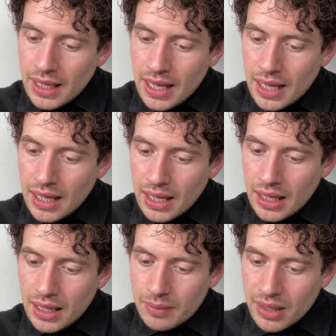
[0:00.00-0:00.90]

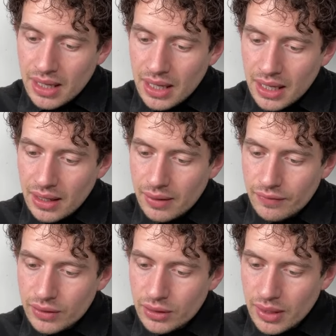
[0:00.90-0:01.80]

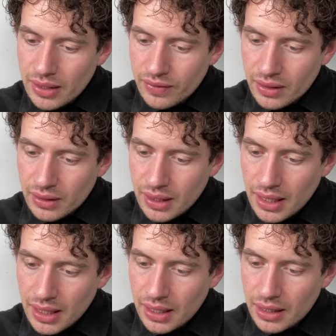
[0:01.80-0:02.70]
Have you ever
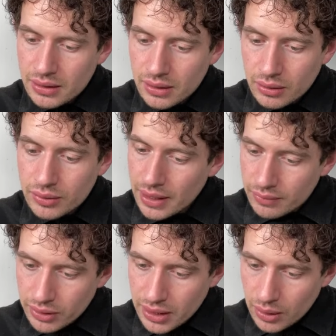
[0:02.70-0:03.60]
had, oh yeah,
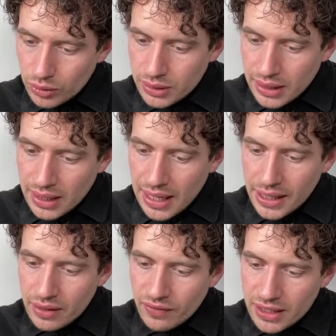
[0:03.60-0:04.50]
read that one,
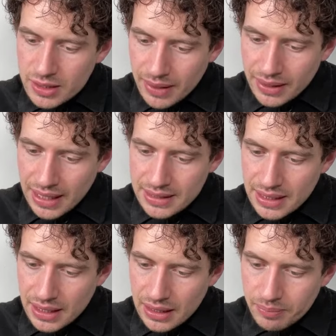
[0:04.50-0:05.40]
any advice about
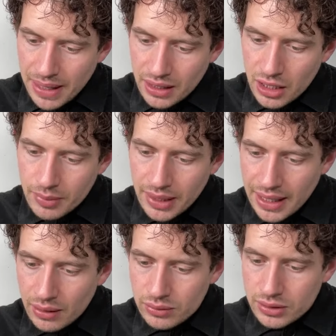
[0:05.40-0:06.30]
getting backcombing
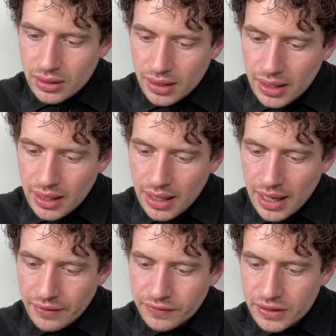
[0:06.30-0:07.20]
out
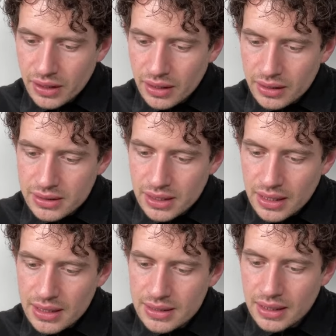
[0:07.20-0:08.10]
after
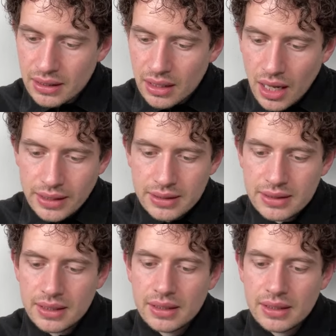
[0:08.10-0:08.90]
teasing lights?